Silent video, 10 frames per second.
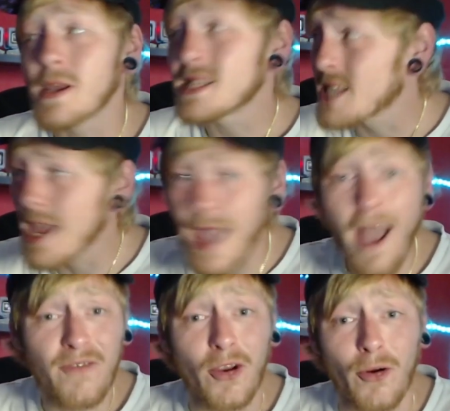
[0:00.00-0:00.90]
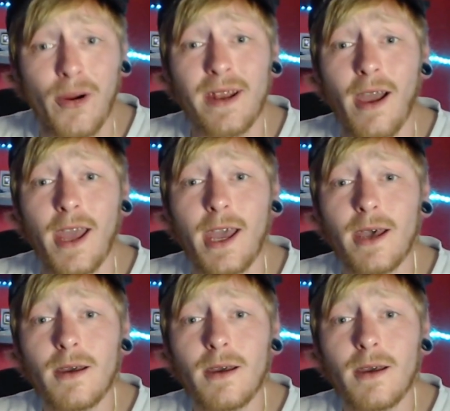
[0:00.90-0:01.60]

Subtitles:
Sega have to greenlight it.